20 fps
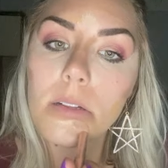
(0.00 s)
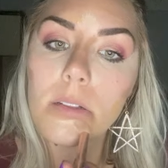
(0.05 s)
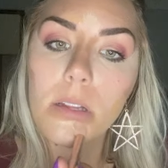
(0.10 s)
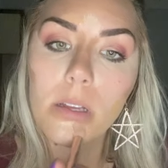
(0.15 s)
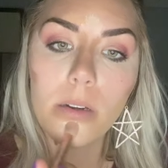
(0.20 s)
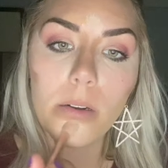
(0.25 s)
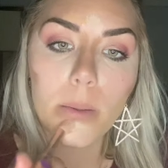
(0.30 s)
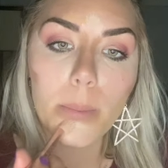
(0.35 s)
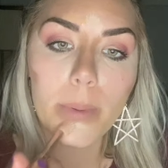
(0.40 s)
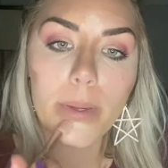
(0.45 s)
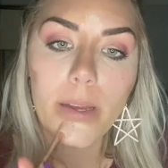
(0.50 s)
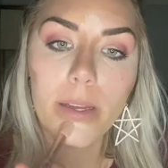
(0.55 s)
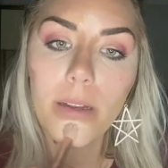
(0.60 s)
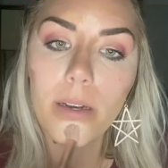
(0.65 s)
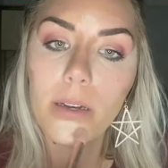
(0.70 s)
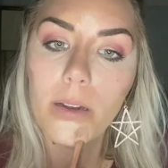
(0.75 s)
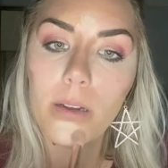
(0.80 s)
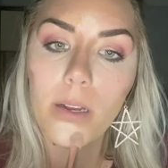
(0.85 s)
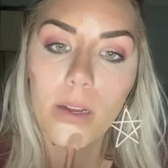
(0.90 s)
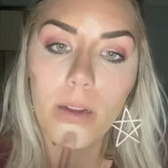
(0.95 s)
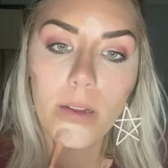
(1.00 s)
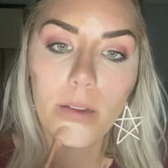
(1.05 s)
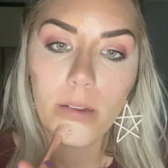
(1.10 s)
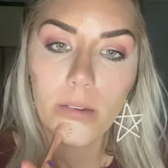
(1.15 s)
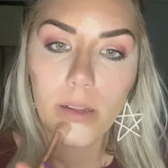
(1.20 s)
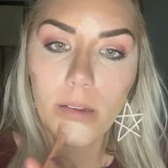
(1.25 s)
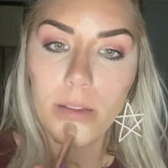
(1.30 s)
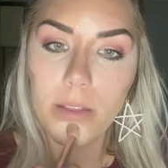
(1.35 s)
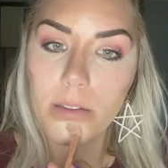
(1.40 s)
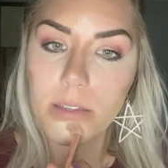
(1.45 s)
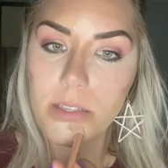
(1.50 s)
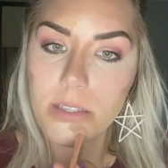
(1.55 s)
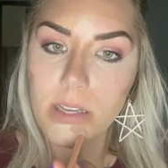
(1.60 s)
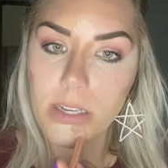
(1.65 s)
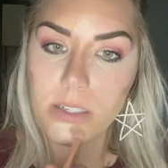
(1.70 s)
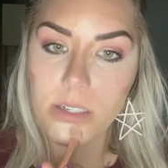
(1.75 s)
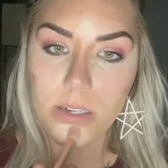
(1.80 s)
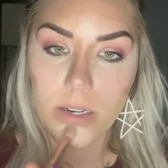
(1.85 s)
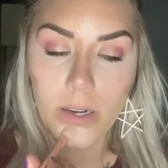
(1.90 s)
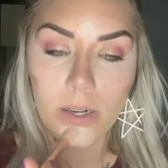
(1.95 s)
little bit in the
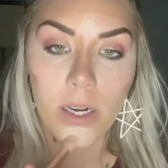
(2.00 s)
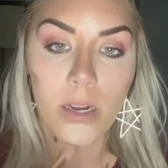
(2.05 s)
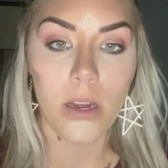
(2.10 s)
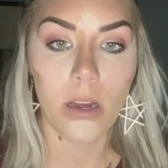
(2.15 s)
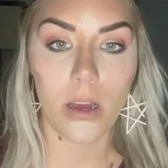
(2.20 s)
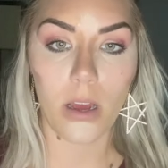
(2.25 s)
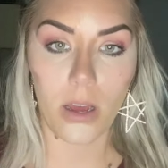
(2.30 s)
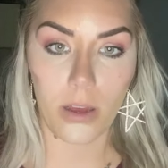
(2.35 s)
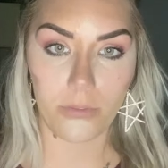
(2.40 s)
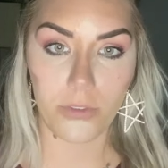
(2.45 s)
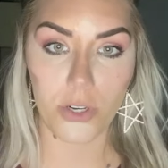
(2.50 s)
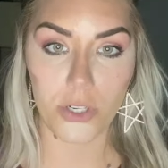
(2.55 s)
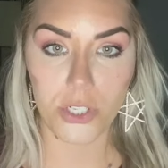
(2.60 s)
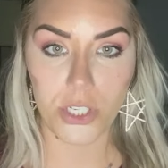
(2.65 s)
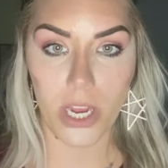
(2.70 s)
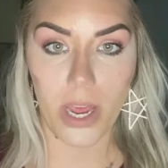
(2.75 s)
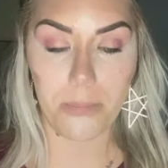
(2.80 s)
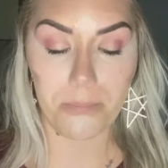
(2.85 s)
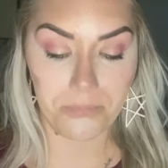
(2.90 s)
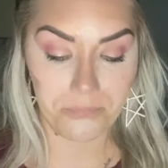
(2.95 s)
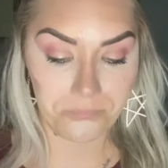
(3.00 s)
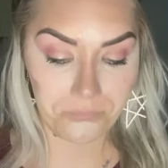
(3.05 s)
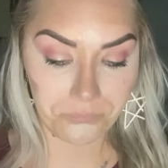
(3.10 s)
center of your chin.